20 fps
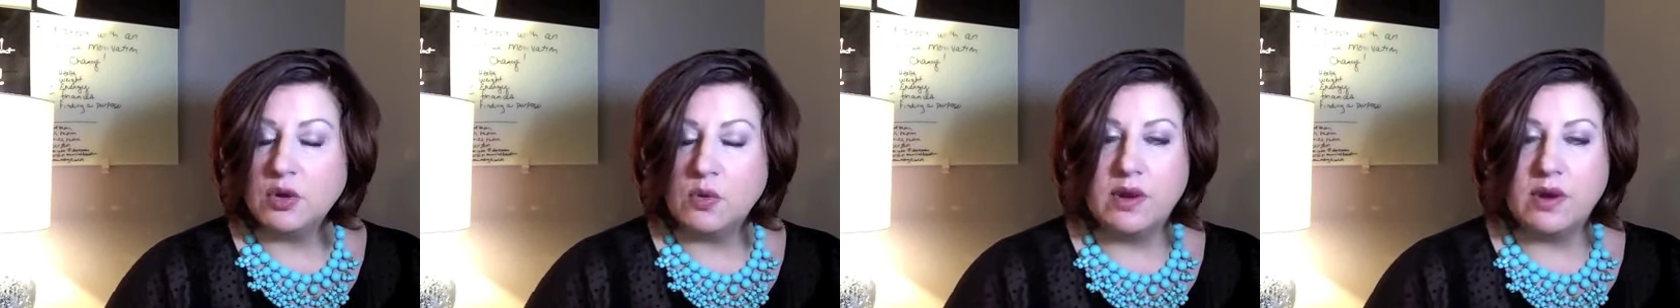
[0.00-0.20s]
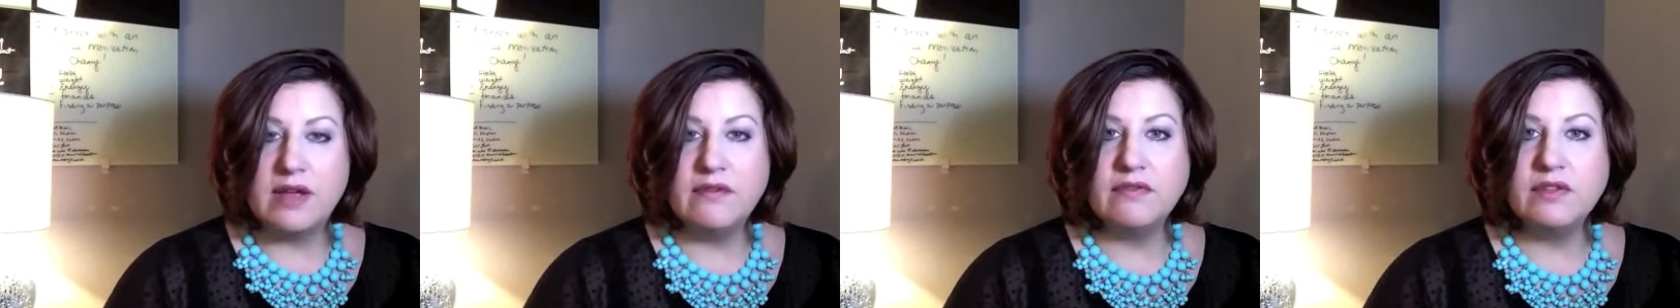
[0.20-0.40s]
or
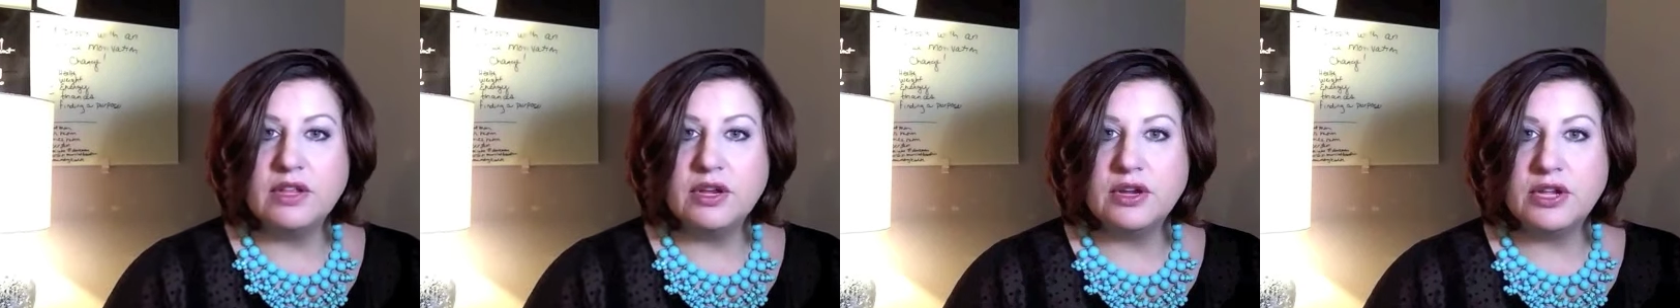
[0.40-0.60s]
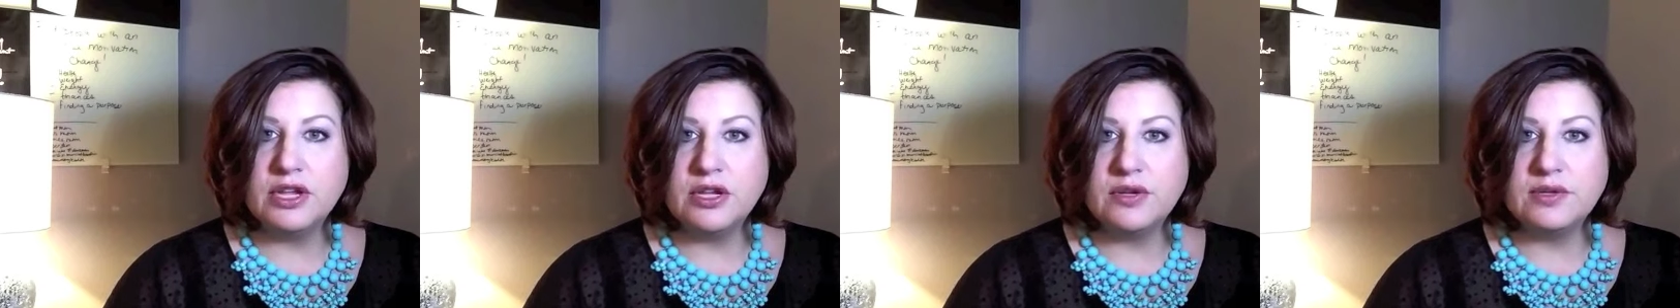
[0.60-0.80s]
whatever
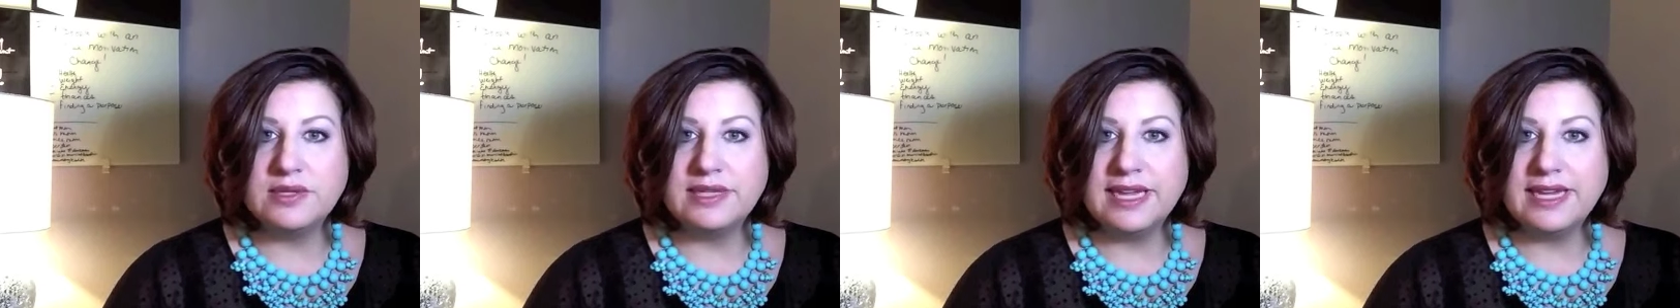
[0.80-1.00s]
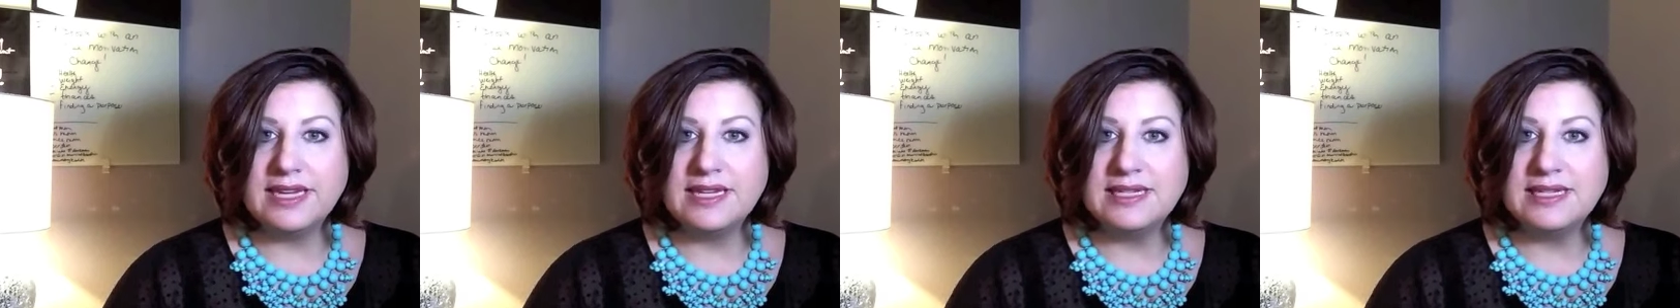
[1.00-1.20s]
they're
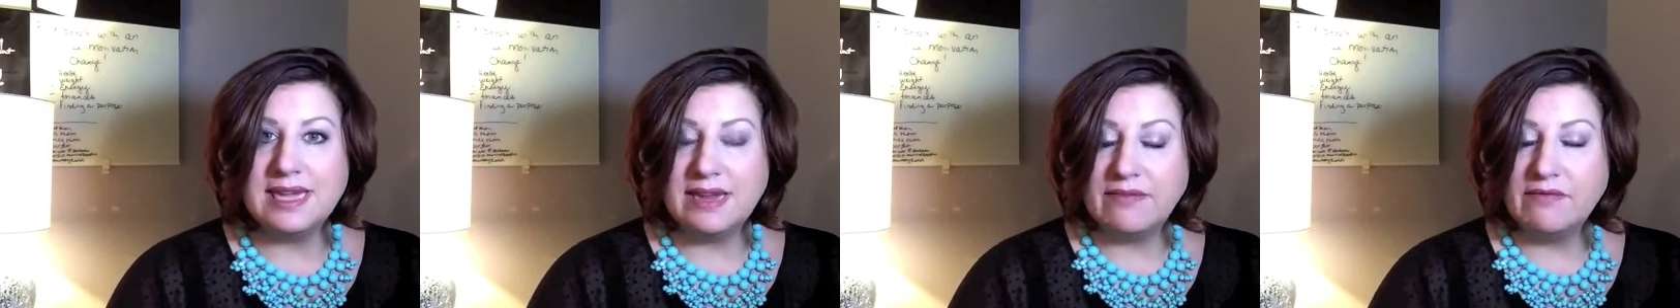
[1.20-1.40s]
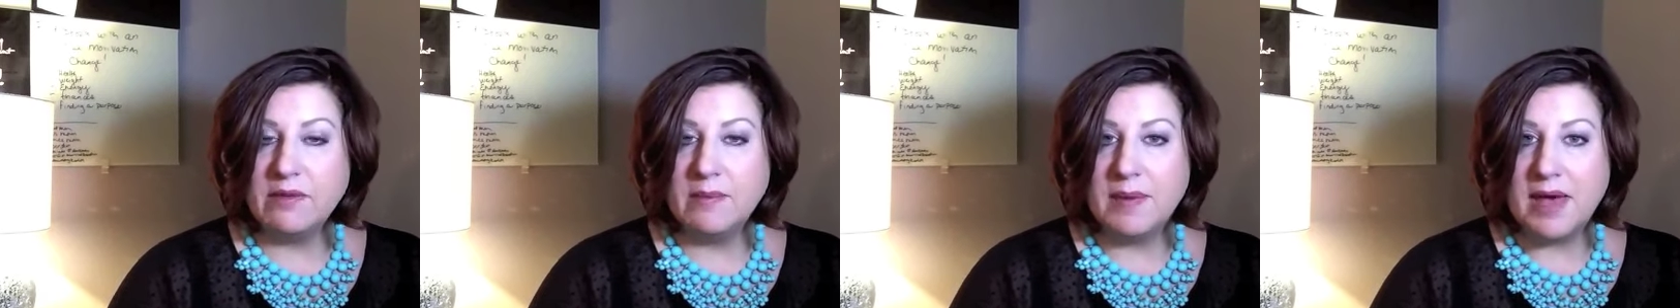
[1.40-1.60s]
using,
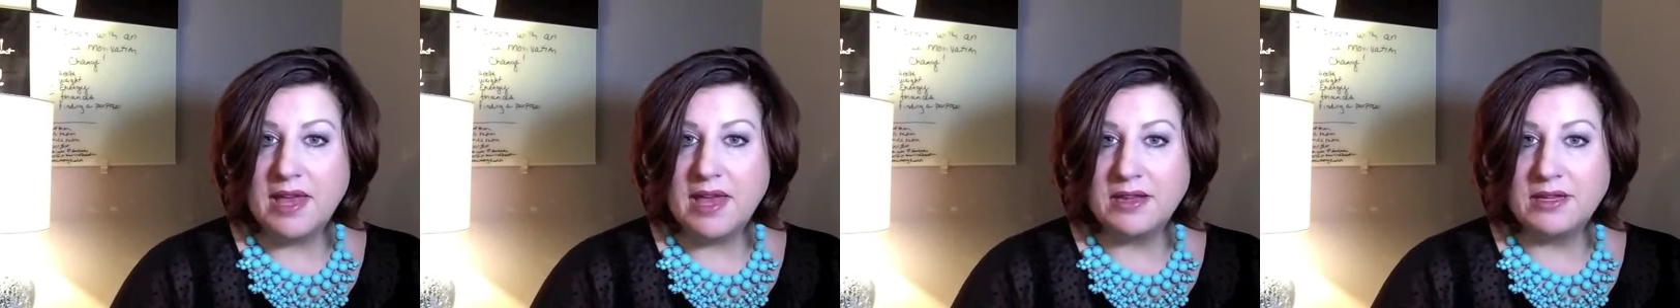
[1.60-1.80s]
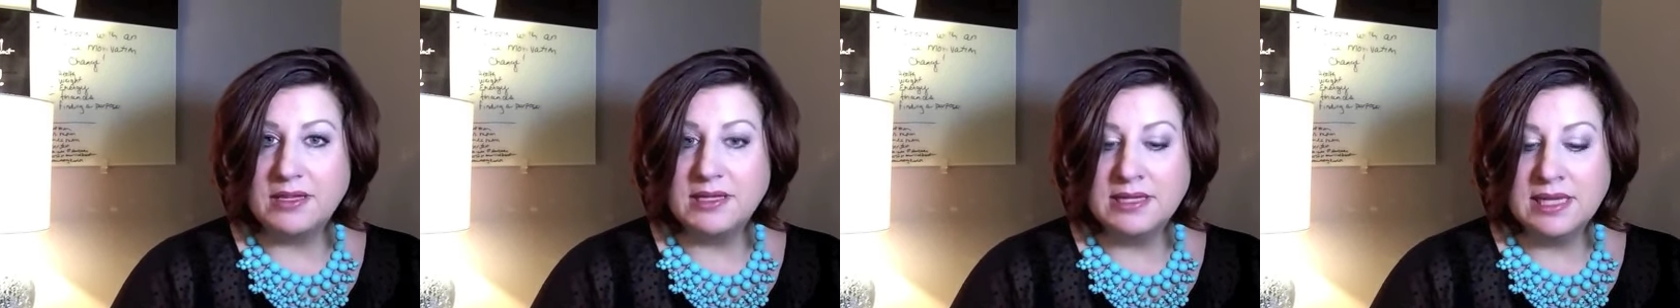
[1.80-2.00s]
save the
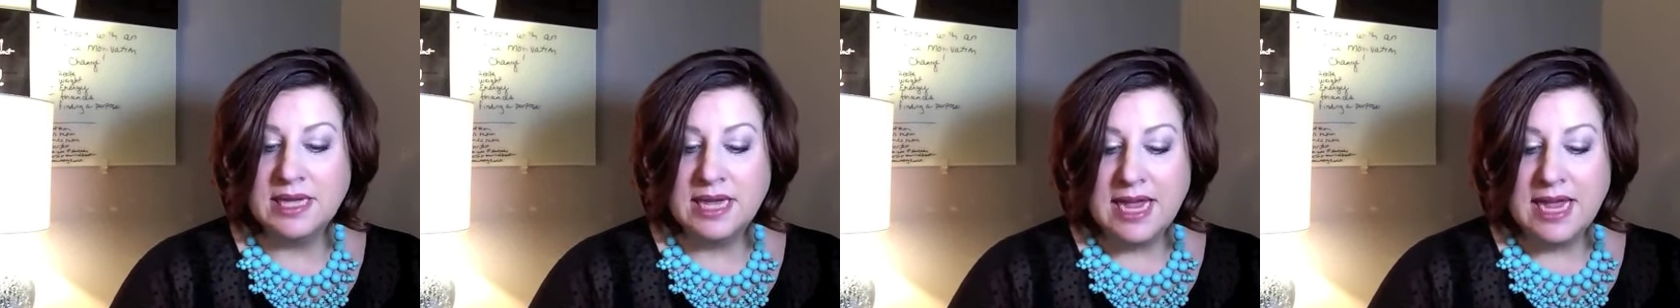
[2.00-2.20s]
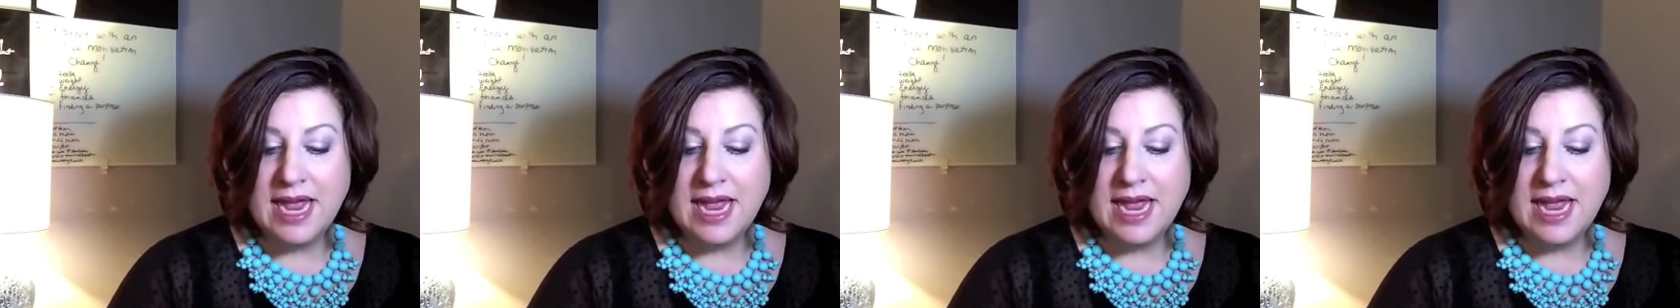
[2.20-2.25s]
bottles.